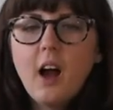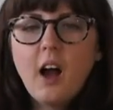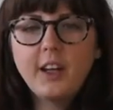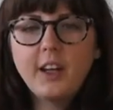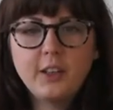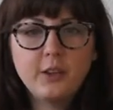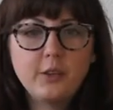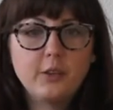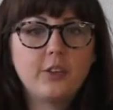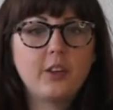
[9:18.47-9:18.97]

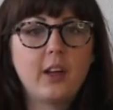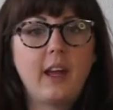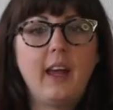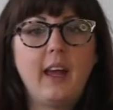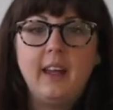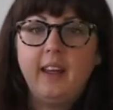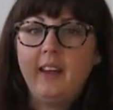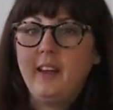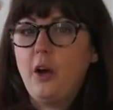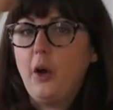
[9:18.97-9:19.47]
I used
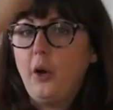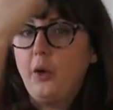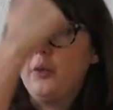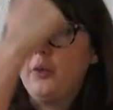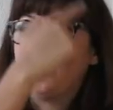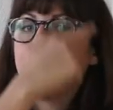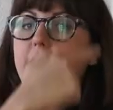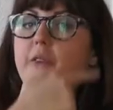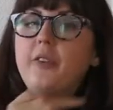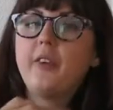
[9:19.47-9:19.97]
an
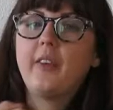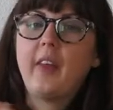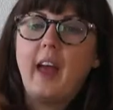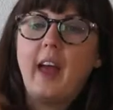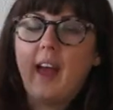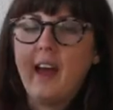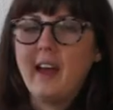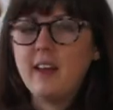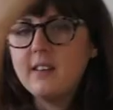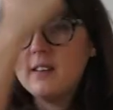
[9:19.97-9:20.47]
oval for the
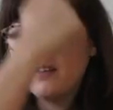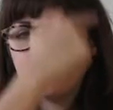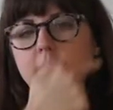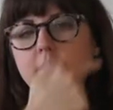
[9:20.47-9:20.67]
head,